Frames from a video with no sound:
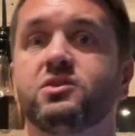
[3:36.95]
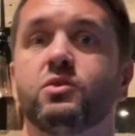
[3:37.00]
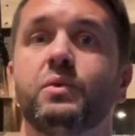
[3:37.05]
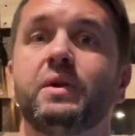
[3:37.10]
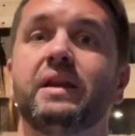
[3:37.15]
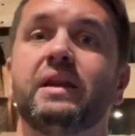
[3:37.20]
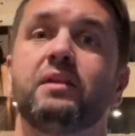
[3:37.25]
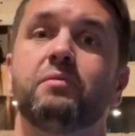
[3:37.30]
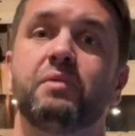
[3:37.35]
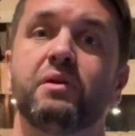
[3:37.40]
So we
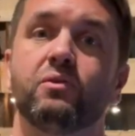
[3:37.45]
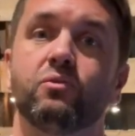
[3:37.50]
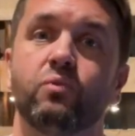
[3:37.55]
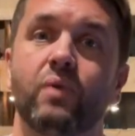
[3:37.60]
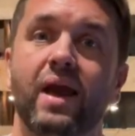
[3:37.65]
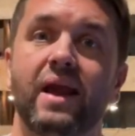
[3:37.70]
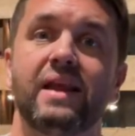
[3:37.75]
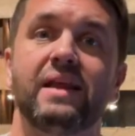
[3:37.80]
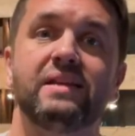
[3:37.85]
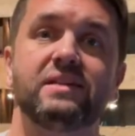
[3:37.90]
need to be
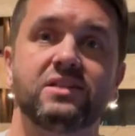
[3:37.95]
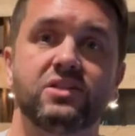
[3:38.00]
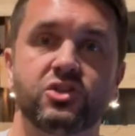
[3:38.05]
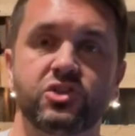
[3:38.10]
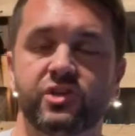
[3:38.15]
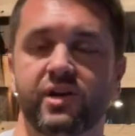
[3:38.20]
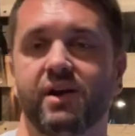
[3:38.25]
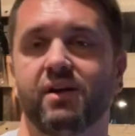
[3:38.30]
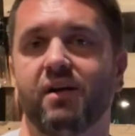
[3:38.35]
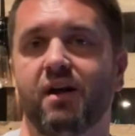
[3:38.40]
ready to
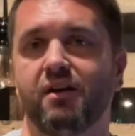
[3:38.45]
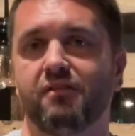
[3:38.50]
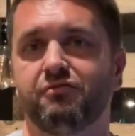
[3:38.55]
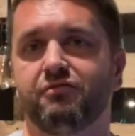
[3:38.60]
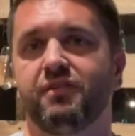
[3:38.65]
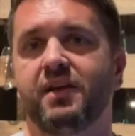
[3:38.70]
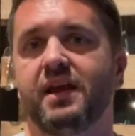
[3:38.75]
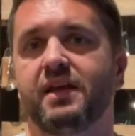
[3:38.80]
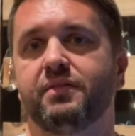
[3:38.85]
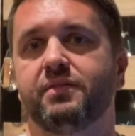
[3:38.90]
share our
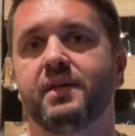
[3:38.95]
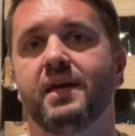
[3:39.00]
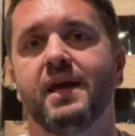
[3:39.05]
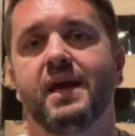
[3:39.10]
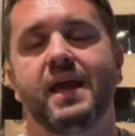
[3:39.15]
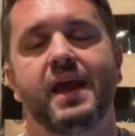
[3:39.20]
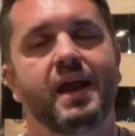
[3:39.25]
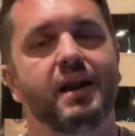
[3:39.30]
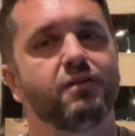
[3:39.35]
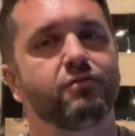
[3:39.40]
faith
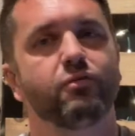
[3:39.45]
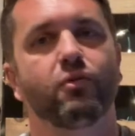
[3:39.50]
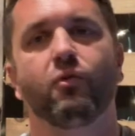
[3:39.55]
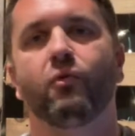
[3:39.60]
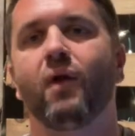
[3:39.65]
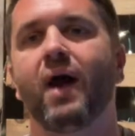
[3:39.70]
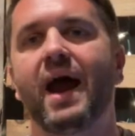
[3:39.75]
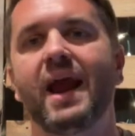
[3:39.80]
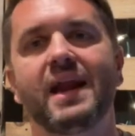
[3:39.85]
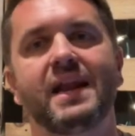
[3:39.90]
in a
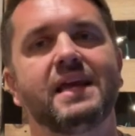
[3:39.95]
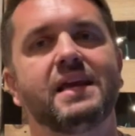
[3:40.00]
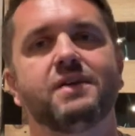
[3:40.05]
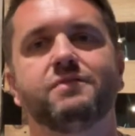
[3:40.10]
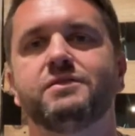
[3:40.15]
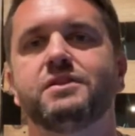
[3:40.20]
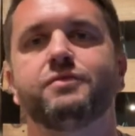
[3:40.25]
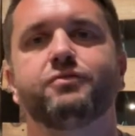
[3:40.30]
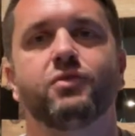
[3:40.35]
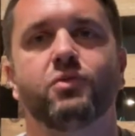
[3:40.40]
variety
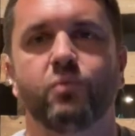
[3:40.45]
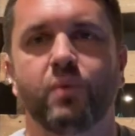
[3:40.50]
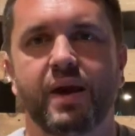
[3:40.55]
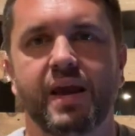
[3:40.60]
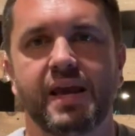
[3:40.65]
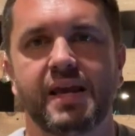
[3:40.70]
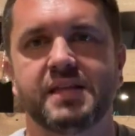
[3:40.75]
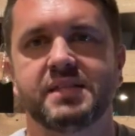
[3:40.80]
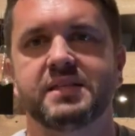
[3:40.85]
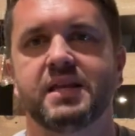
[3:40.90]
of different
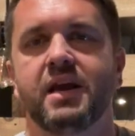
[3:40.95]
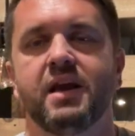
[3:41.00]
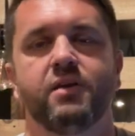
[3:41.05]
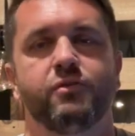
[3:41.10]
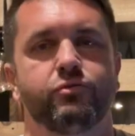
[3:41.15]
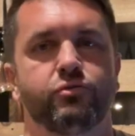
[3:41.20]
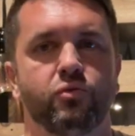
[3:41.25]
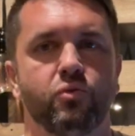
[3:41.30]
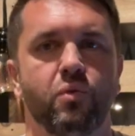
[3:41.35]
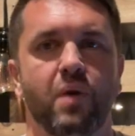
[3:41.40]
ways
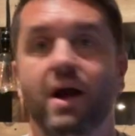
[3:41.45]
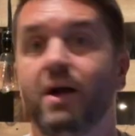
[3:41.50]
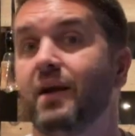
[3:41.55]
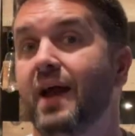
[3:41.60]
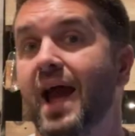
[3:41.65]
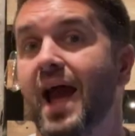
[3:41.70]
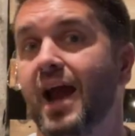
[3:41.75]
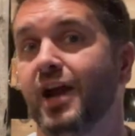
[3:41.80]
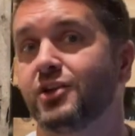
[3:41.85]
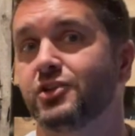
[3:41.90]
through our
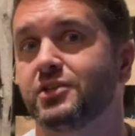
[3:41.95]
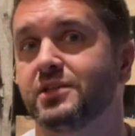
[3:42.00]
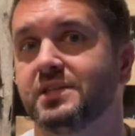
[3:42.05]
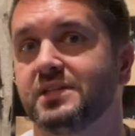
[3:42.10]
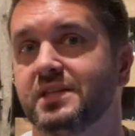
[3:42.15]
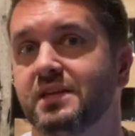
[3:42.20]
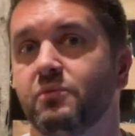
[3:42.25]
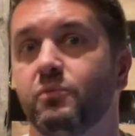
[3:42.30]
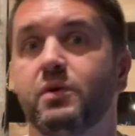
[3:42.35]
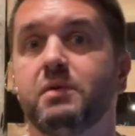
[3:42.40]

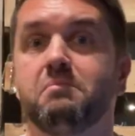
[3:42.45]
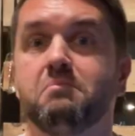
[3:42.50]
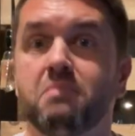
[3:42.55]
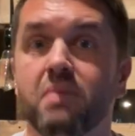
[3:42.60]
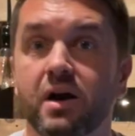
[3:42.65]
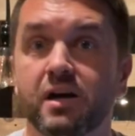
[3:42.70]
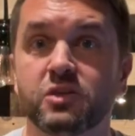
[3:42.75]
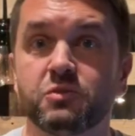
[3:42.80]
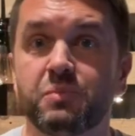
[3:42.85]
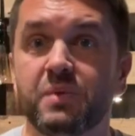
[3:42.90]
actions. And we
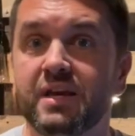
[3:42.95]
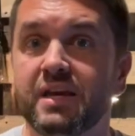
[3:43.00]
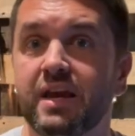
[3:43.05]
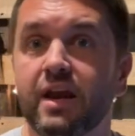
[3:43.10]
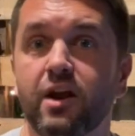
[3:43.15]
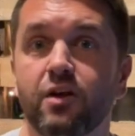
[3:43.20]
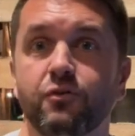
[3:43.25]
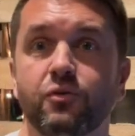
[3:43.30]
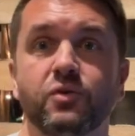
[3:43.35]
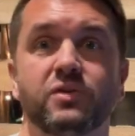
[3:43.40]
must be
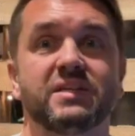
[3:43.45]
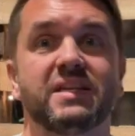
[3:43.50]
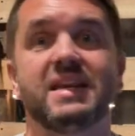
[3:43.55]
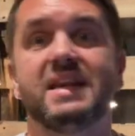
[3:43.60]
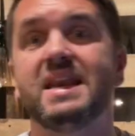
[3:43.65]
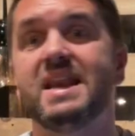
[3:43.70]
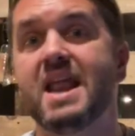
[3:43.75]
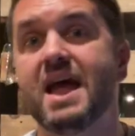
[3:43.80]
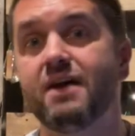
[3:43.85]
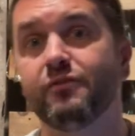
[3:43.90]
careful to
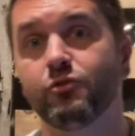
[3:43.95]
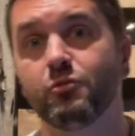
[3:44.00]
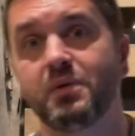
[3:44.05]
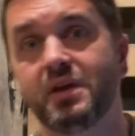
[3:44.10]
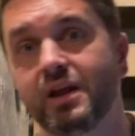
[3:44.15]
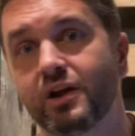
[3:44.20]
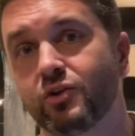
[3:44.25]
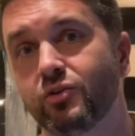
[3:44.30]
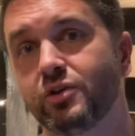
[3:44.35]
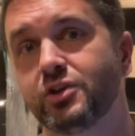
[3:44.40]
never
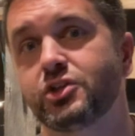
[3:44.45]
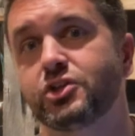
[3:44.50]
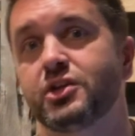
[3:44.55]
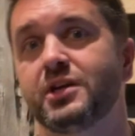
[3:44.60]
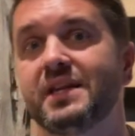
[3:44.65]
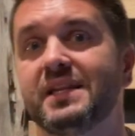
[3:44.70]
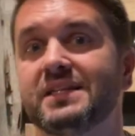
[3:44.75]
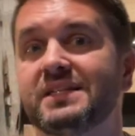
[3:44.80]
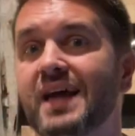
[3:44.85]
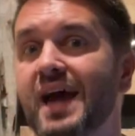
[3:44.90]
be a
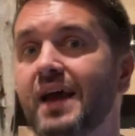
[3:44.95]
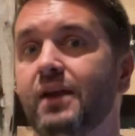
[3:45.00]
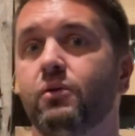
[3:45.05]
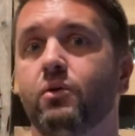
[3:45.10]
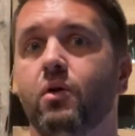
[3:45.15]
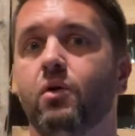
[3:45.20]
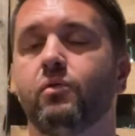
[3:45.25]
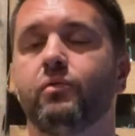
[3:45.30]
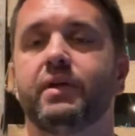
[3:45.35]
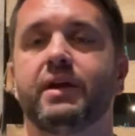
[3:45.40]
Christian in
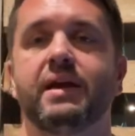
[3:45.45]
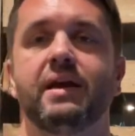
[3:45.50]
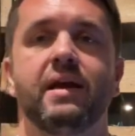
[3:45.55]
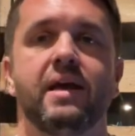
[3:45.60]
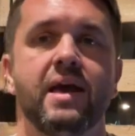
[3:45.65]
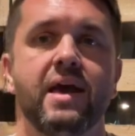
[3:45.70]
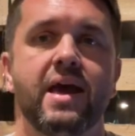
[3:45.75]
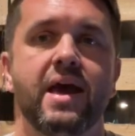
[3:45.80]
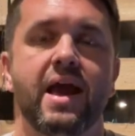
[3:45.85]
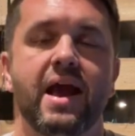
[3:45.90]
title only,
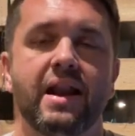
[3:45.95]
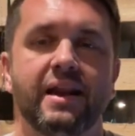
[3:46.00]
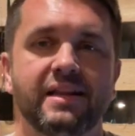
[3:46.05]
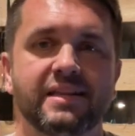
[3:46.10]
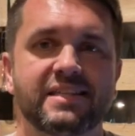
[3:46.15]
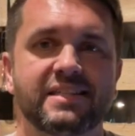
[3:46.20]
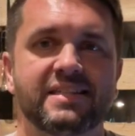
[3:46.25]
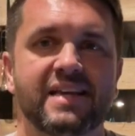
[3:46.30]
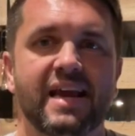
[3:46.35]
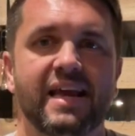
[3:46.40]
and
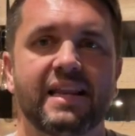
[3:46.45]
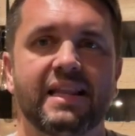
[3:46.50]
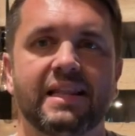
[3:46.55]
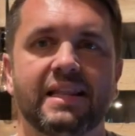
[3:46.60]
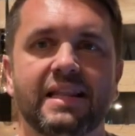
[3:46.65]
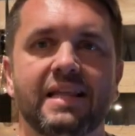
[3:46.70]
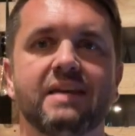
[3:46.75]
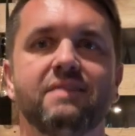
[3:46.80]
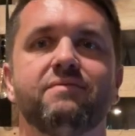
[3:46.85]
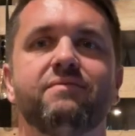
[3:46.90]
instead
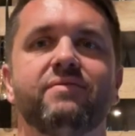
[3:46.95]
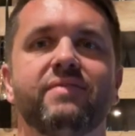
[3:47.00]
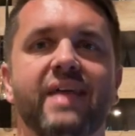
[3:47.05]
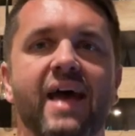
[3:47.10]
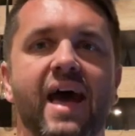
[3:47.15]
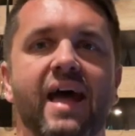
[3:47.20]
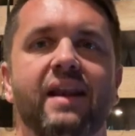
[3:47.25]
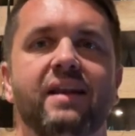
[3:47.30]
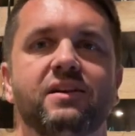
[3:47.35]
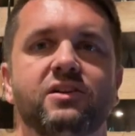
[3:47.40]
live
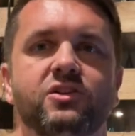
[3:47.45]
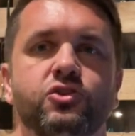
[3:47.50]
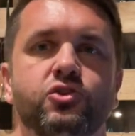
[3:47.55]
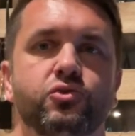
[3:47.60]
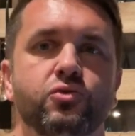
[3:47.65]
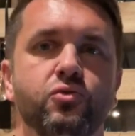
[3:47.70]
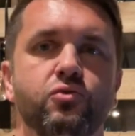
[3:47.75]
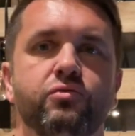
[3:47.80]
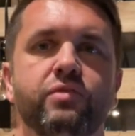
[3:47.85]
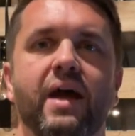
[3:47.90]
that
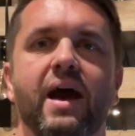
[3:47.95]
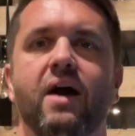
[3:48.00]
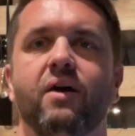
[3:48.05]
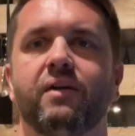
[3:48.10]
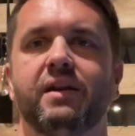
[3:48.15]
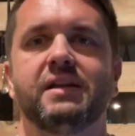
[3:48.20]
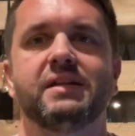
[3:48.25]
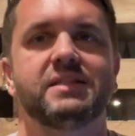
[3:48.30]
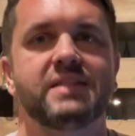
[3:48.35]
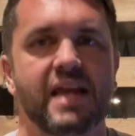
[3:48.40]
truth
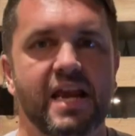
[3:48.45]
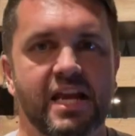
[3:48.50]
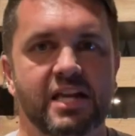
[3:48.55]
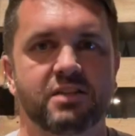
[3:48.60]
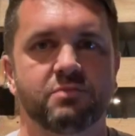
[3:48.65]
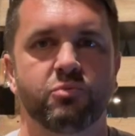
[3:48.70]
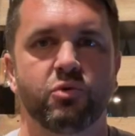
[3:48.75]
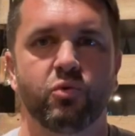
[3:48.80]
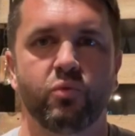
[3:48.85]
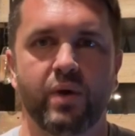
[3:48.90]
out in
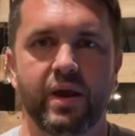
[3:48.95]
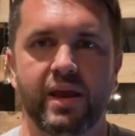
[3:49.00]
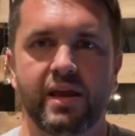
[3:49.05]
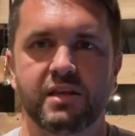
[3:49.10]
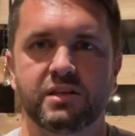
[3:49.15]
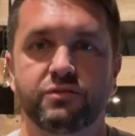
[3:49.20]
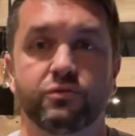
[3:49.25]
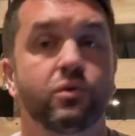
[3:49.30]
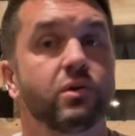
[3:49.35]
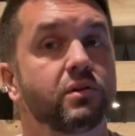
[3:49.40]
tangible
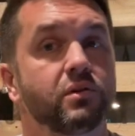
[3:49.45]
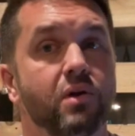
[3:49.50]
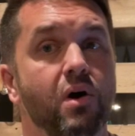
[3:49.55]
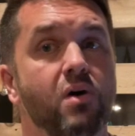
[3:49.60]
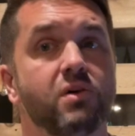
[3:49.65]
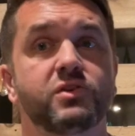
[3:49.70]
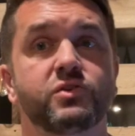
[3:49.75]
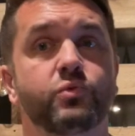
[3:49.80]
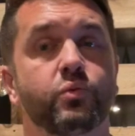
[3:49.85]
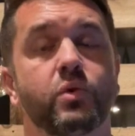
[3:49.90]
ways for a
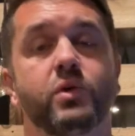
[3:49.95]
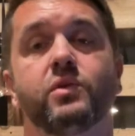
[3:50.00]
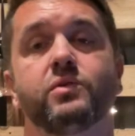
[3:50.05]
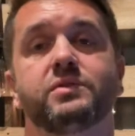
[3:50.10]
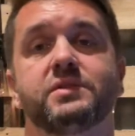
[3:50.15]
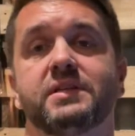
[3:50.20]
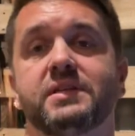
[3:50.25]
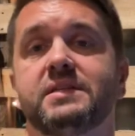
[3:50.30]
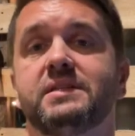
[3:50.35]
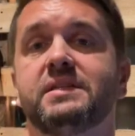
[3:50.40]
lost
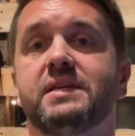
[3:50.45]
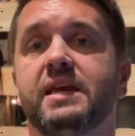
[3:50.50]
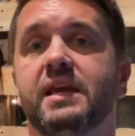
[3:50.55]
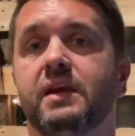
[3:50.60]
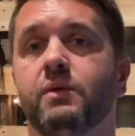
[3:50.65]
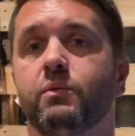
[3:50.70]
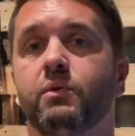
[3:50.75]
world to see.